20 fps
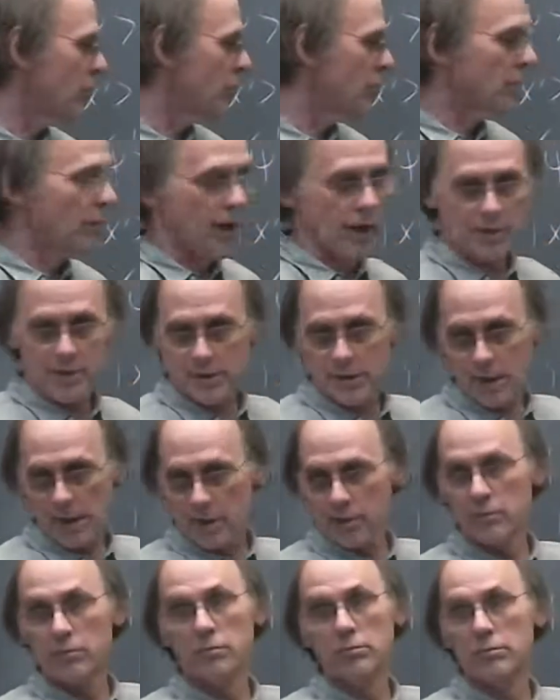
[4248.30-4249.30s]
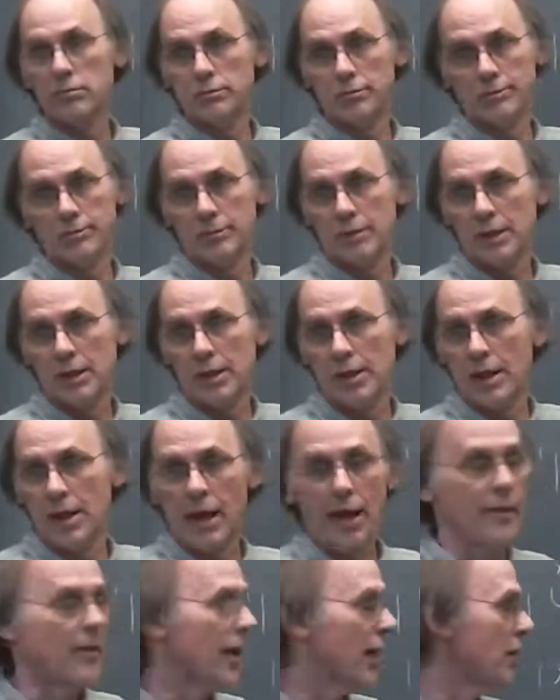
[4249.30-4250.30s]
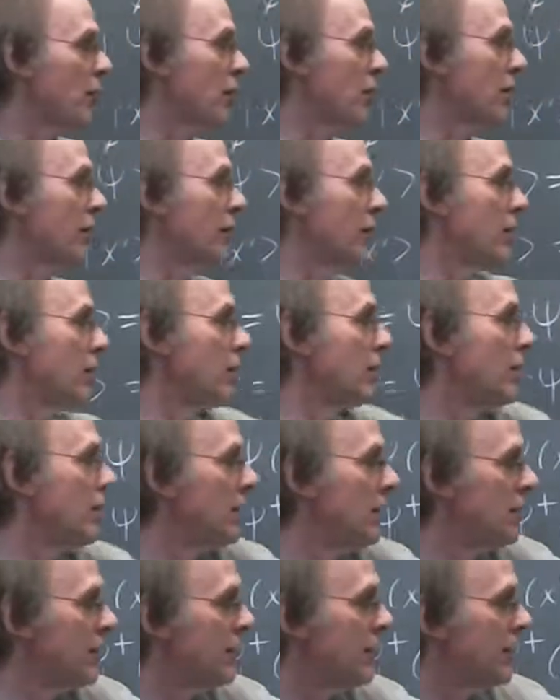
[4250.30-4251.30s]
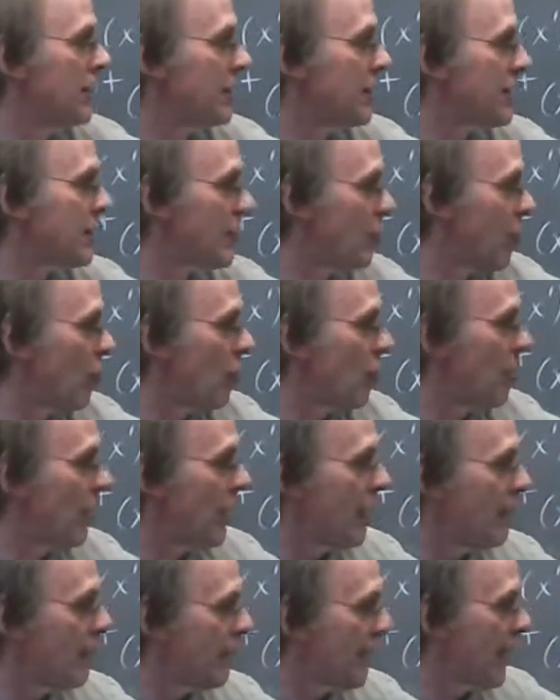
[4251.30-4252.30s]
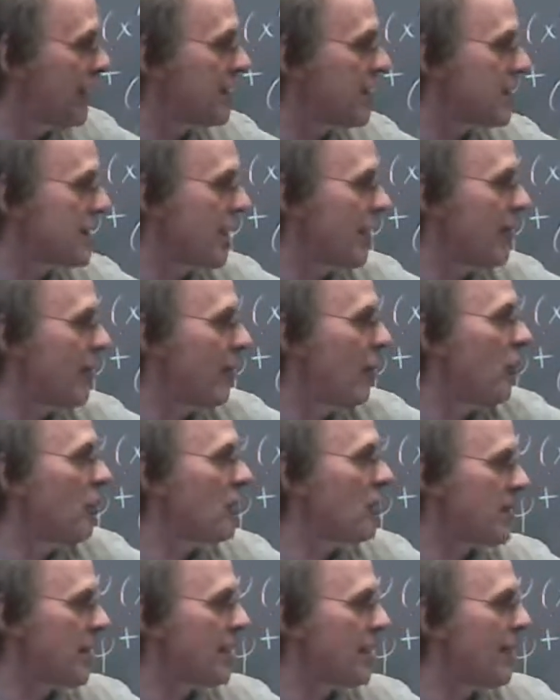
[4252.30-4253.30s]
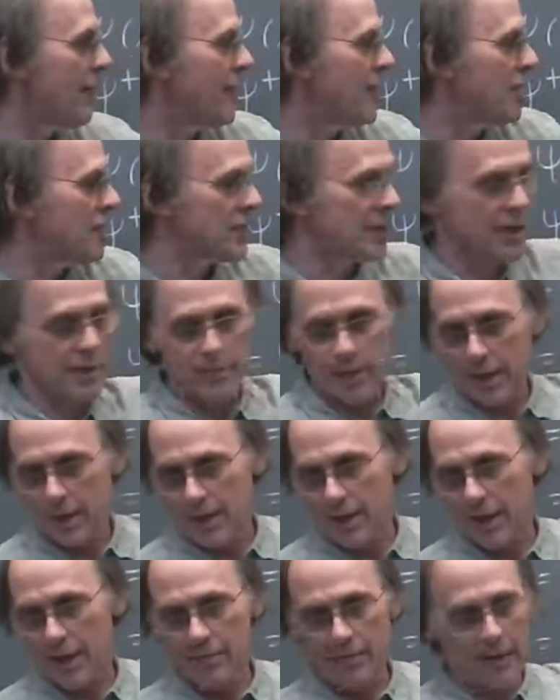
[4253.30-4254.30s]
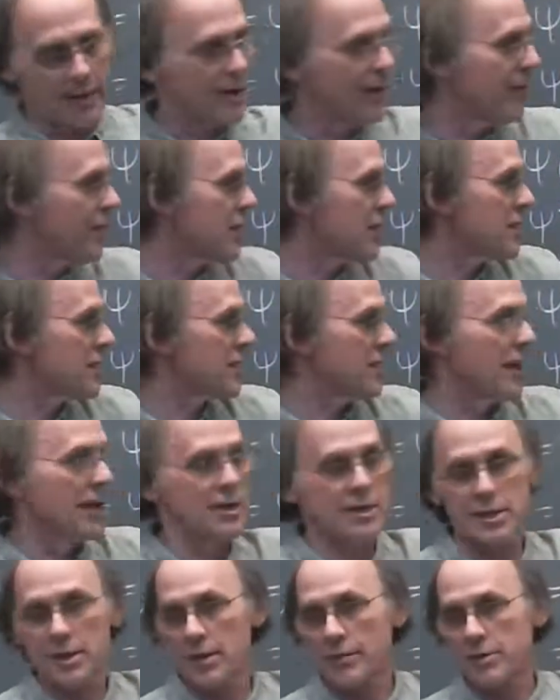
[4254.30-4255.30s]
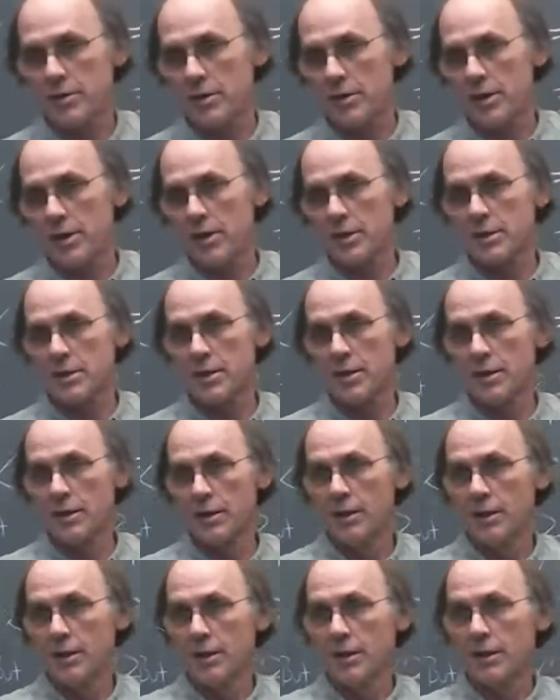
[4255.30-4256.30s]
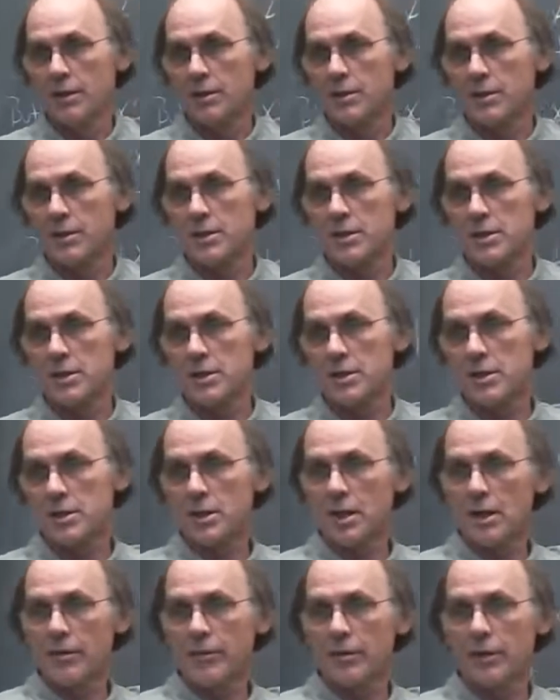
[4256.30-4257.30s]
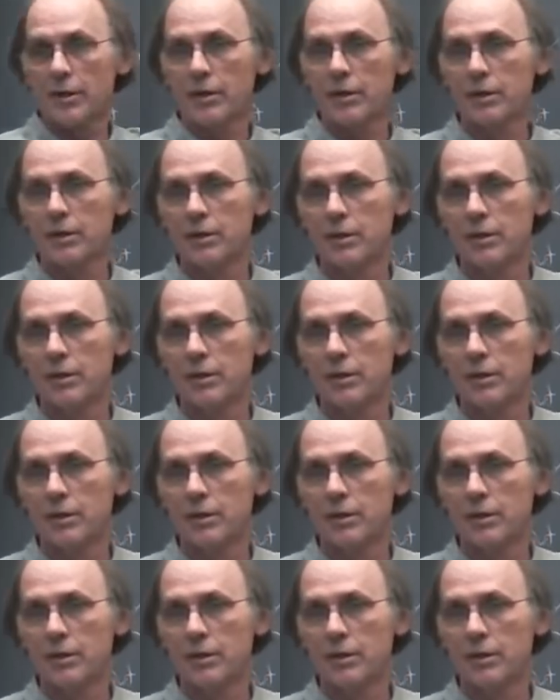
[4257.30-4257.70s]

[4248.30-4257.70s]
ground state, and that will give you just form. I mean, that just kind of almost by definition, that just gives you this. So this is just kind of a.